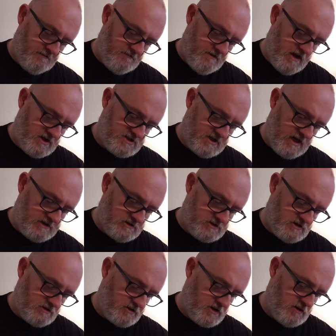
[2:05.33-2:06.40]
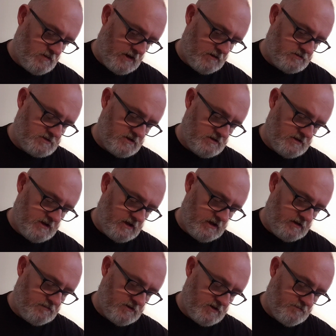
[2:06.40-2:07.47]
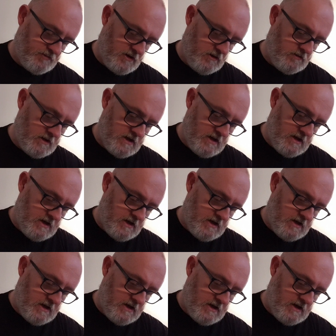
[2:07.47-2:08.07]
various stages throughout the brew